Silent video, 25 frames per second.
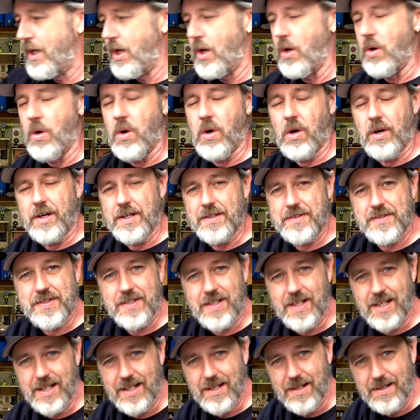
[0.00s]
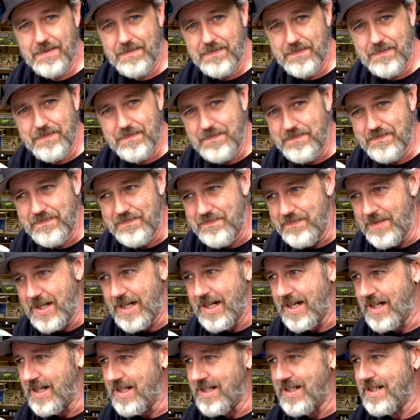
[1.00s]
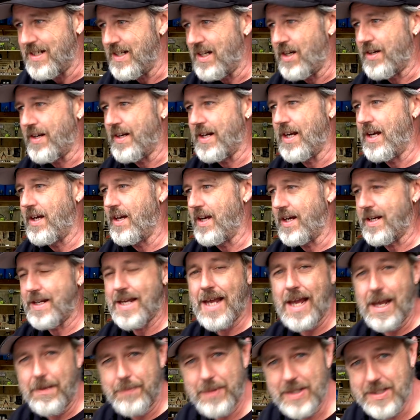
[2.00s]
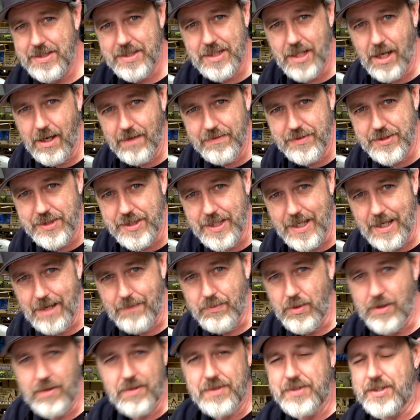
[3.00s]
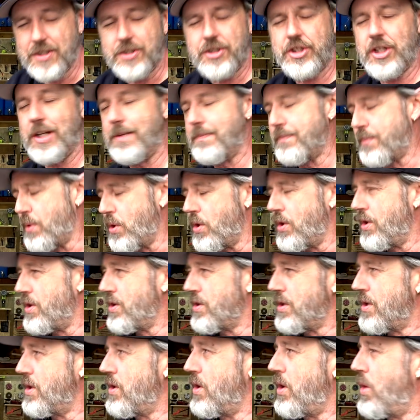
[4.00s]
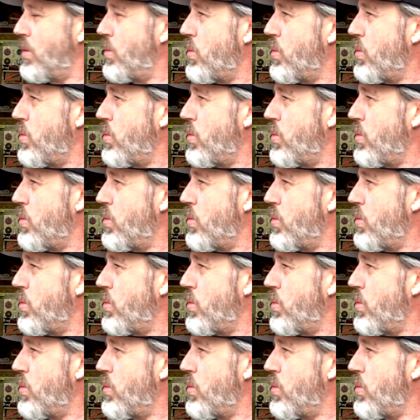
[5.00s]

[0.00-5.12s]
or it's I don't know, a camping stove setup, whether it's a jet boil or